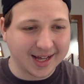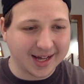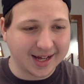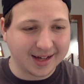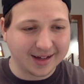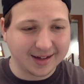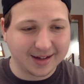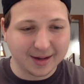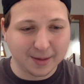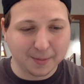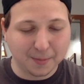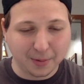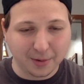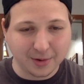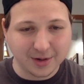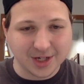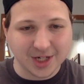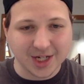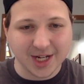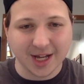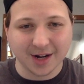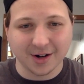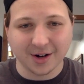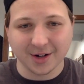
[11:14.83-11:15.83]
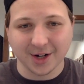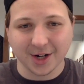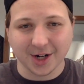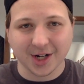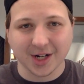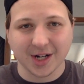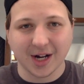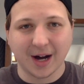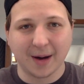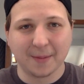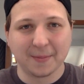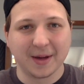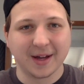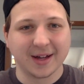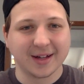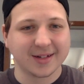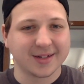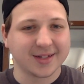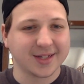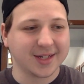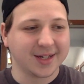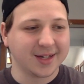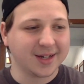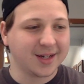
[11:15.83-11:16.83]
I appreciate all your
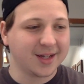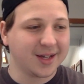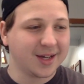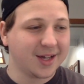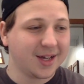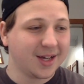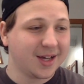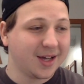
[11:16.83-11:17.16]
comments, and